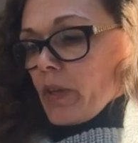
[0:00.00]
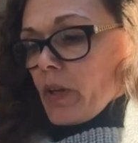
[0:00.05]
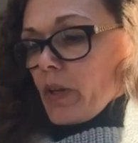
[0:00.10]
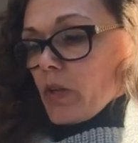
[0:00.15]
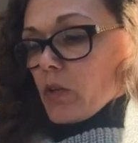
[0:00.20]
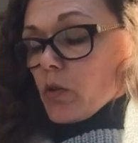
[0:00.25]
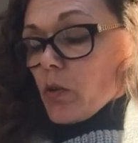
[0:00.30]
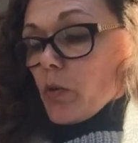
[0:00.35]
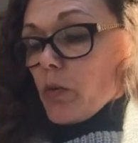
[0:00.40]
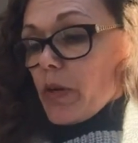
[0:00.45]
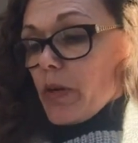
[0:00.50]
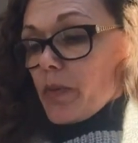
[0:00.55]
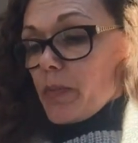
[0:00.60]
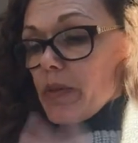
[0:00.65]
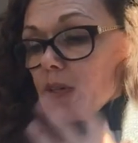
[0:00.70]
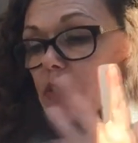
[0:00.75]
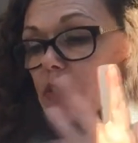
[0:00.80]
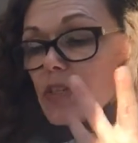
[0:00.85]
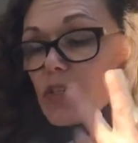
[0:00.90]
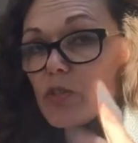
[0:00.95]
Don't let me
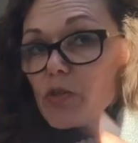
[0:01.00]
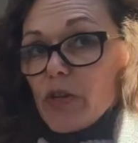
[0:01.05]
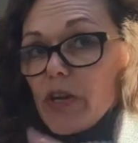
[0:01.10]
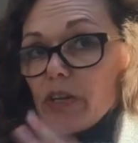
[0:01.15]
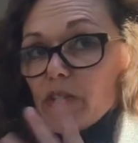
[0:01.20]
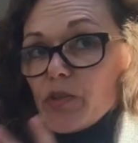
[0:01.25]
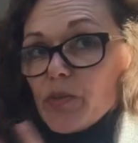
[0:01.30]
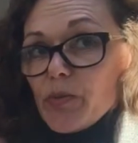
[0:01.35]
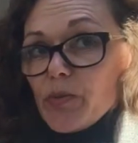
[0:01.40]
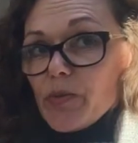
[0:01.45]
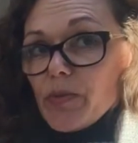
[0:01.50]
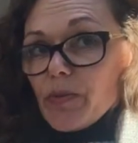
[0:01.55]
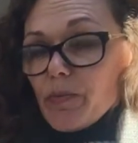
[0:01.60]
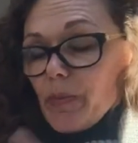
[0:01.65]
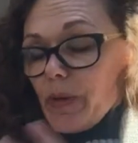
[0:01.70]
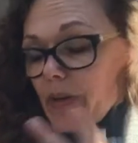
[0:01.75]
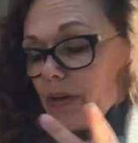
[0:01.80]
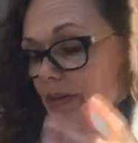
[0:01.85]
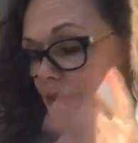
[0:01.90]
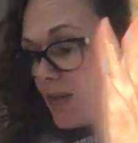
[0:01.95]
distract you with
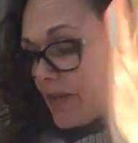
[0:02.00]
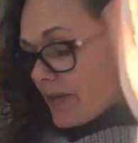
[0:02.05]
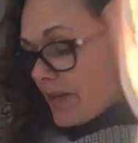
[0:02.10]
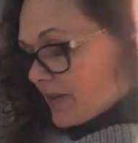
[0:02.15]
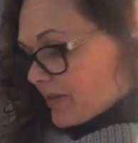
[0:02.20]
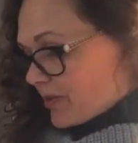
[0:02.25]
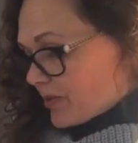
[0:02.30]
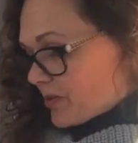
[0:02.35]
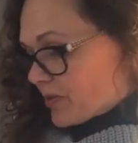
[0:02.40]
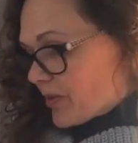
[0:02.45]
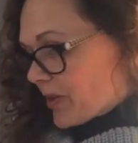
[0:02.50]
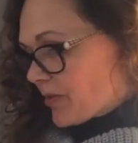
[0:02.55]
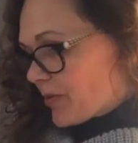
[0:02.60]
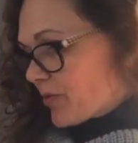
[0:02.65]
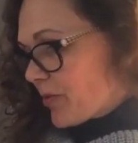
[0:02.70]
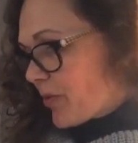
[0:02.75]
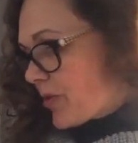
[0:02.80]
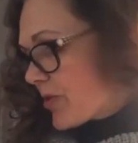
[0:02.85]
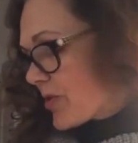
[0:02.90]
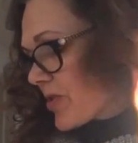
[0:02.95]
my
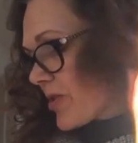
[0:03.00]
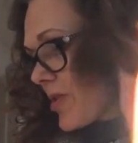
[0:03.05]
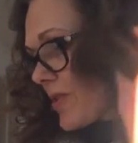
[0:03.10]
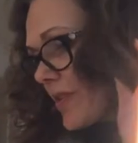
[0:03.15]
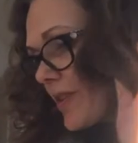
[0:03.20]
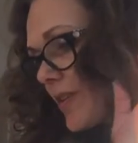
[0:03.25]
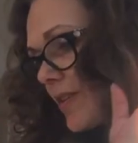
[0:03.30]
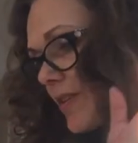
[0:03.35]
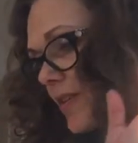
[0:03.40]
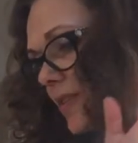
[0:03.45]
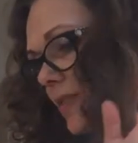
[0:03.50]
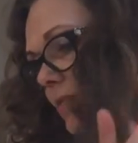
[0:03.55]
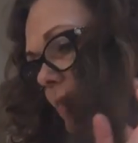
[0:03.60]
noises here.